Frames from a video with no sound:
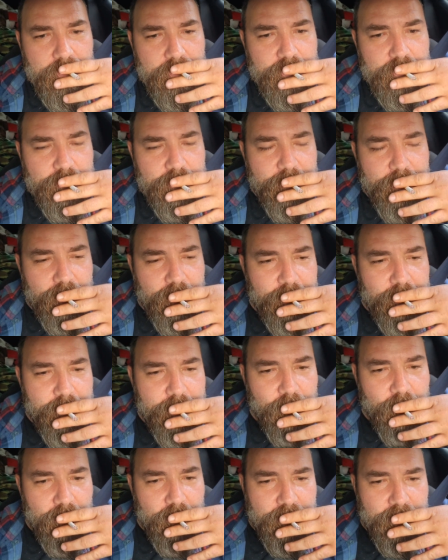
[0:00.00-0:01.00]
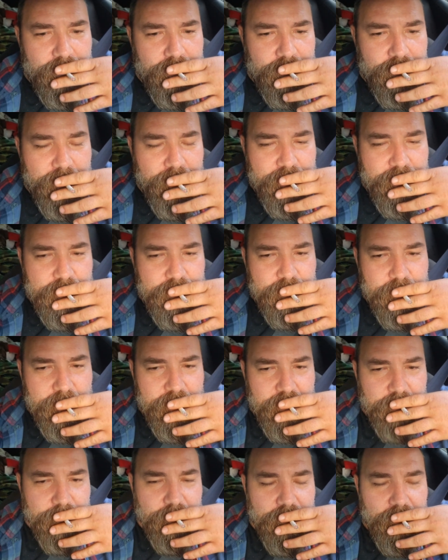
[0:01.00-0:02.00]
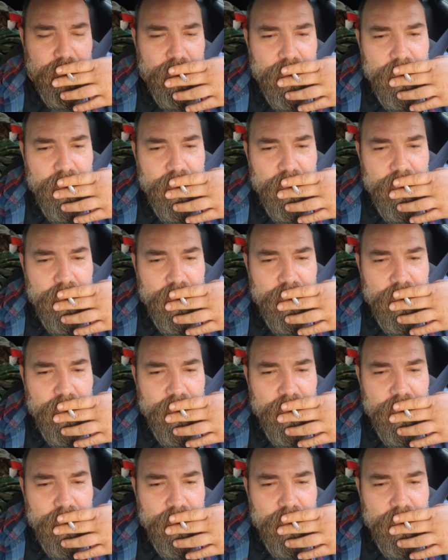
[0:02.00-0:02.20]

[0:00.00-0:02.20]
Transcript: She might only be working 2 days a week, but